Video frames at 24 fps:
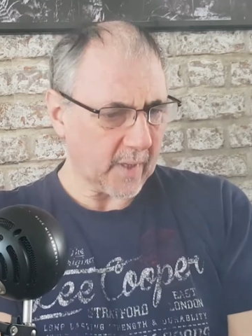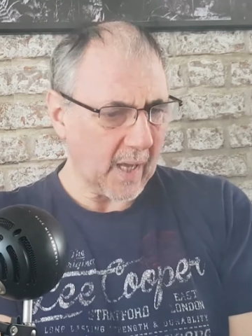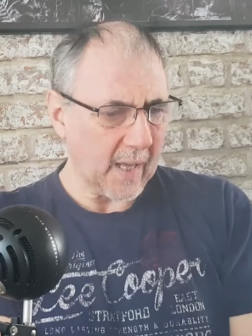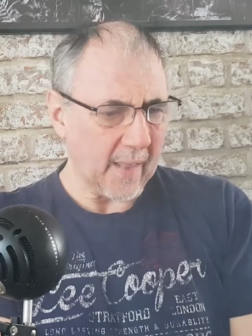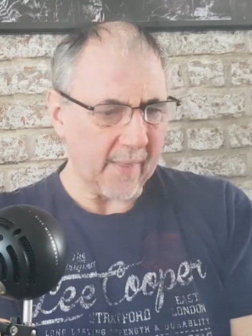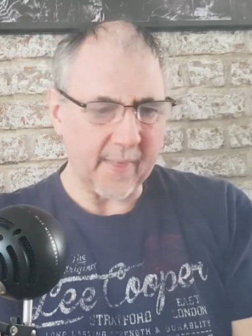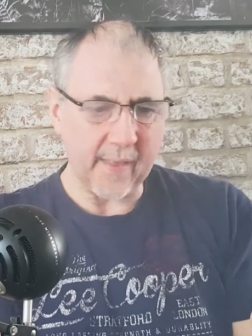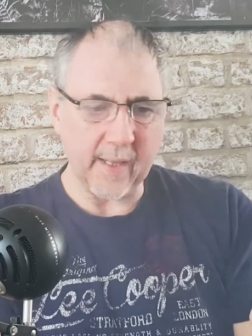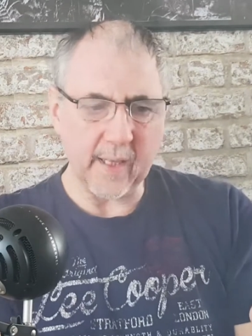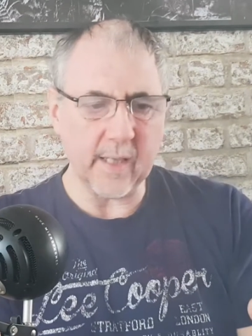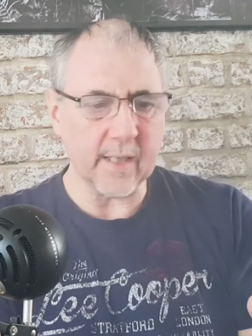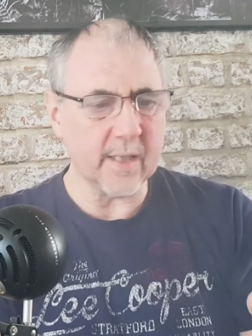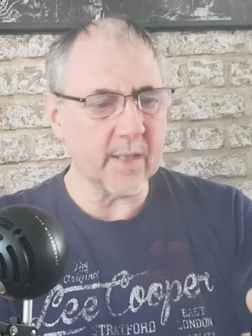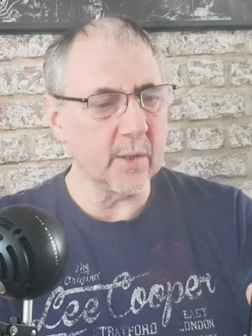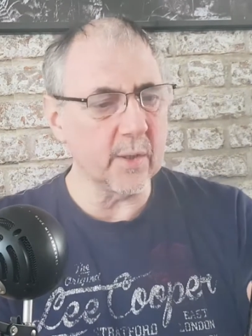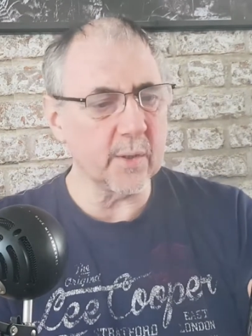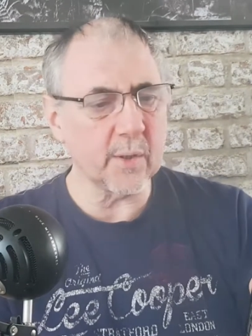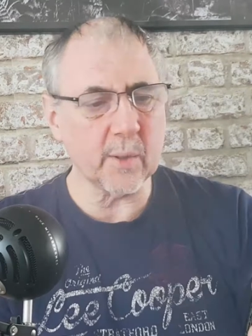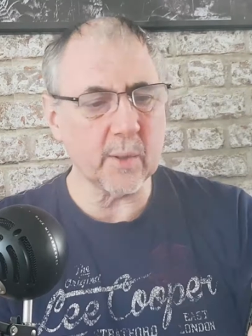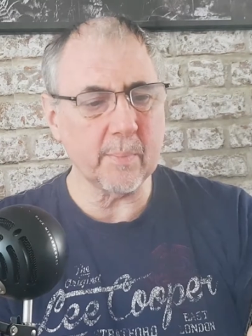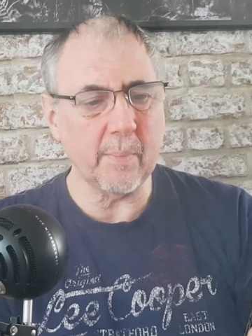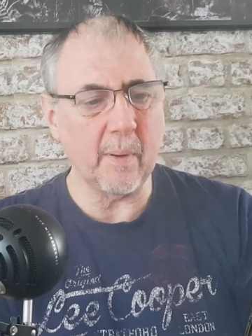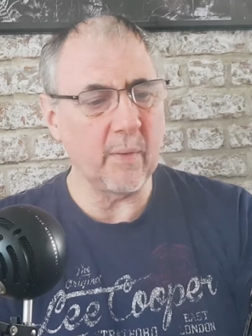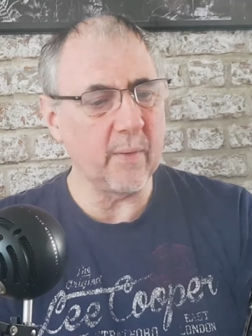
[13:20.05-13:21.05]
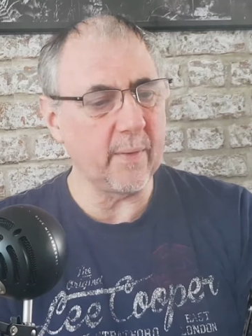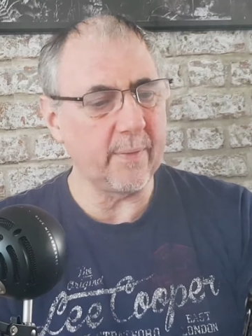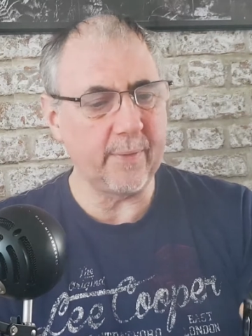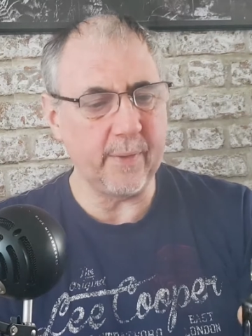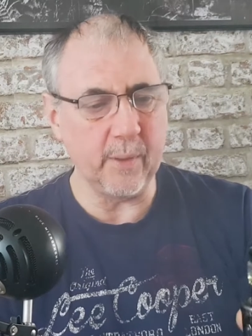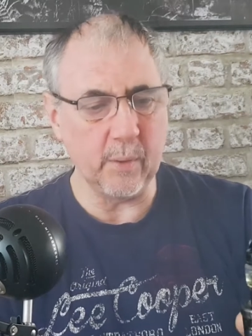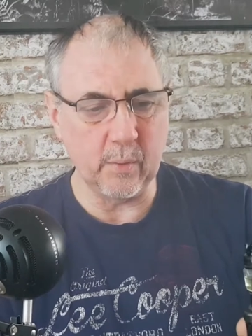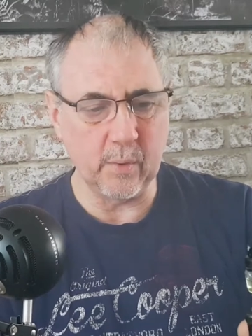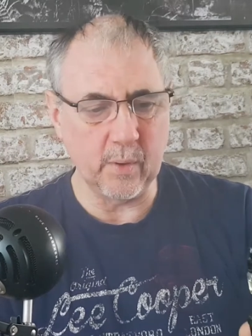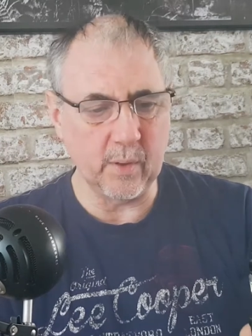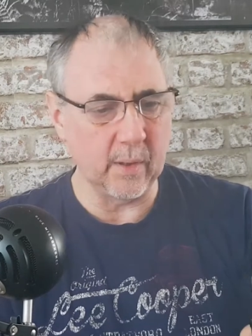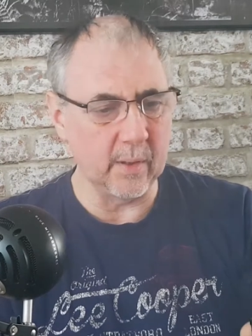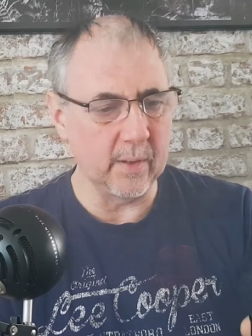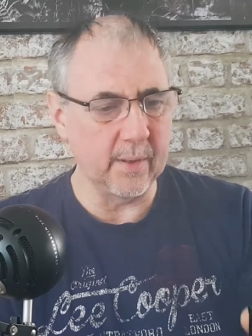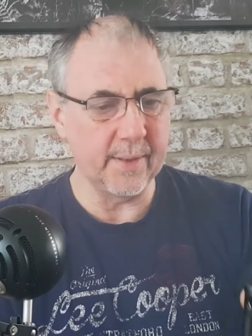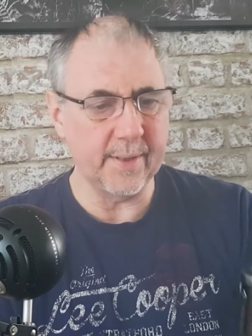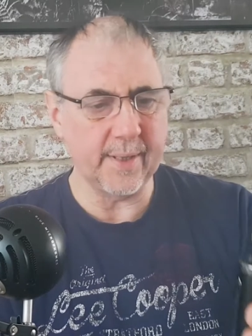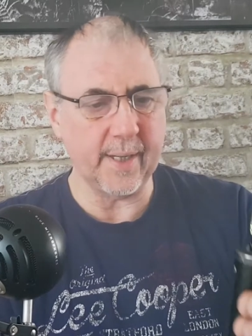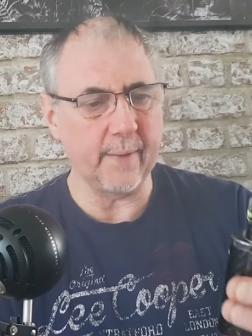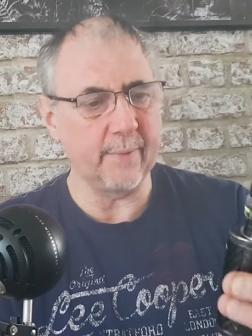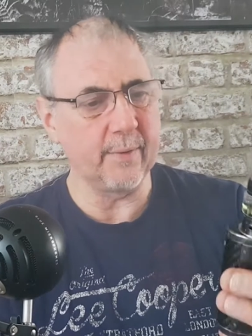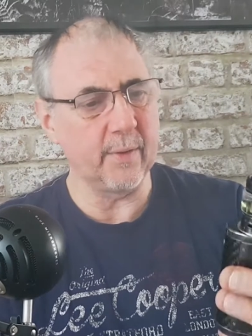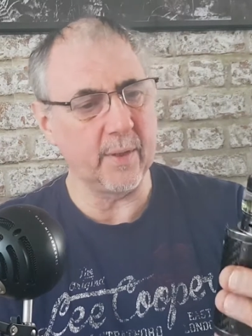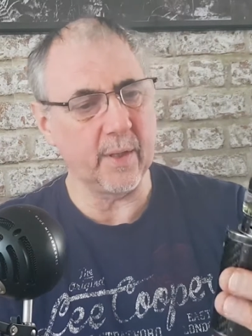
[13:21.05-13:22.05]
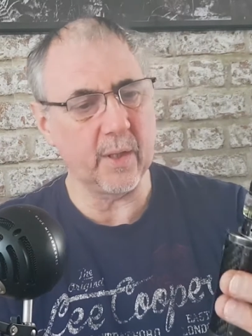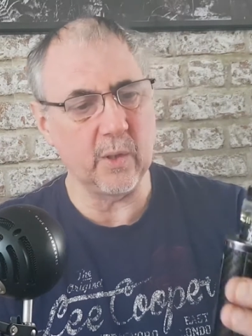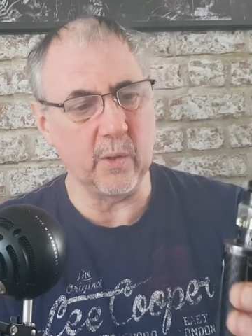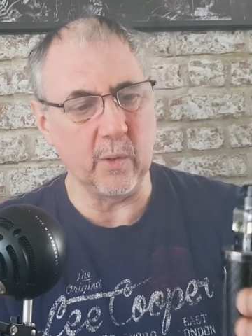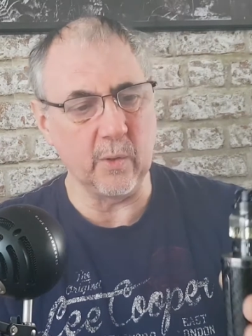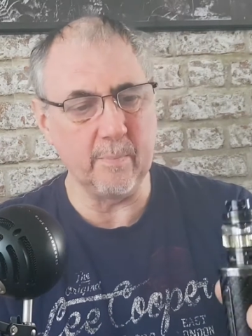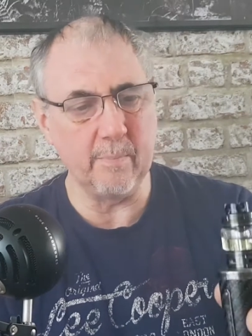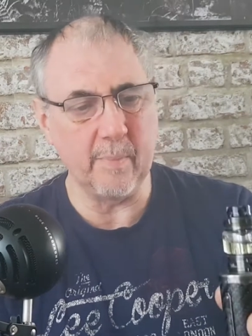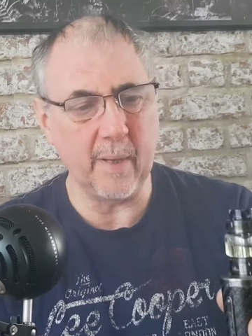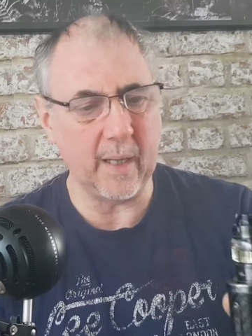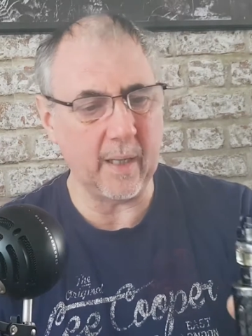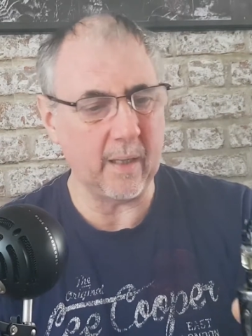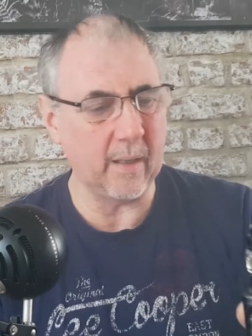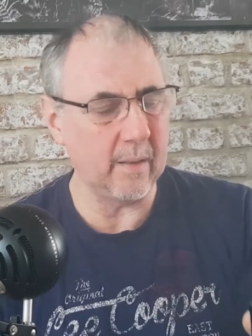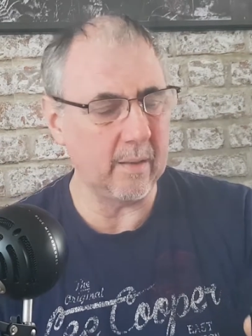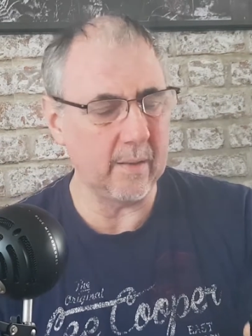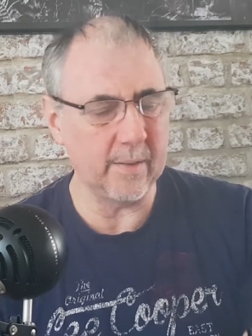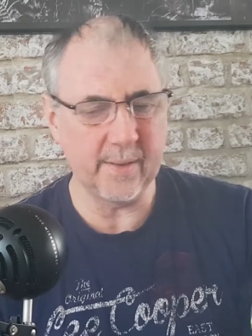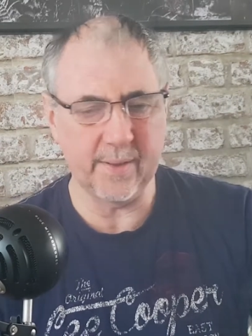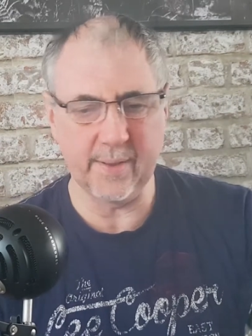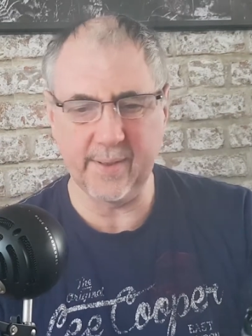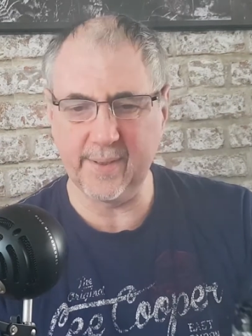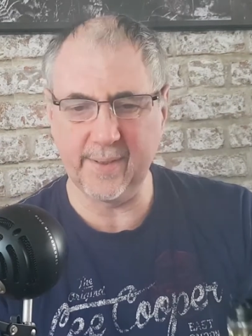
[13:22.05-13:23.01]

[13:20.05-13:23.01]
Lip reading: think it does come out in a few colours. I've got the gunmetal,